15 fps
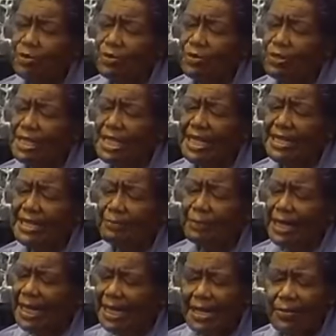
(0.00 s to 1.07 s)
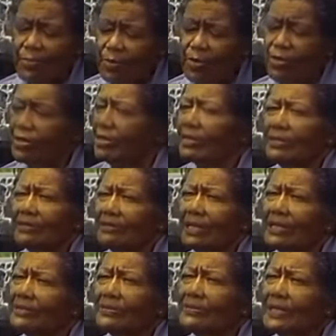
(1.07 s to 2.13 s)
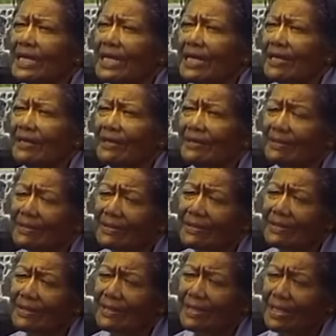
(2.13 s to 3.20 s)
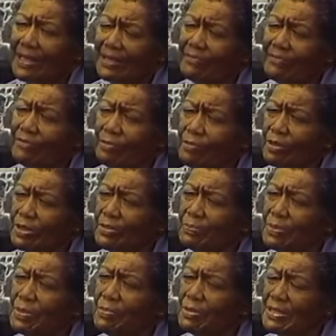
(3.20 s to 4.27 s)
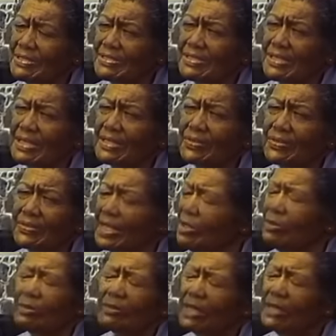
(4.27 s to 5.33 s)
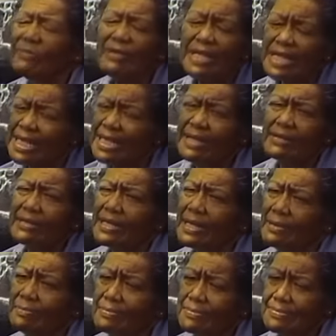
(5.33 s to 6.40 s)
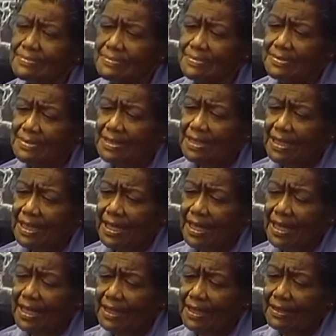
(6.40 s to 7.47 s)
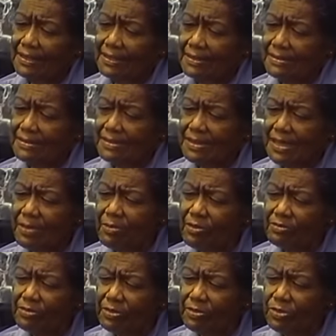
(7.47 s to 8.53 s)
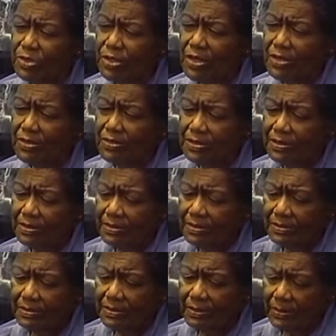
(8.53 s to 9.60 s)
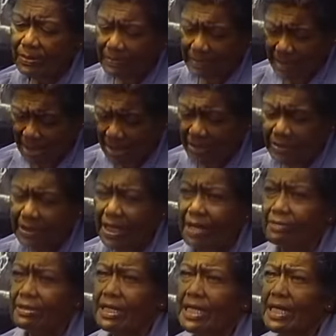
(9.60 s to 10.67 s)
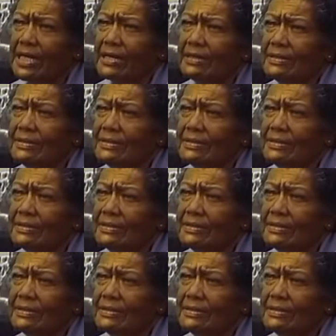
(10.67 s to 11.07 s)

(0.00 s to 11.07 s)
you don't hear them anymore. Not today. Even what the people are singing today, you don't even hear them. And uh, some of those songs belong down here.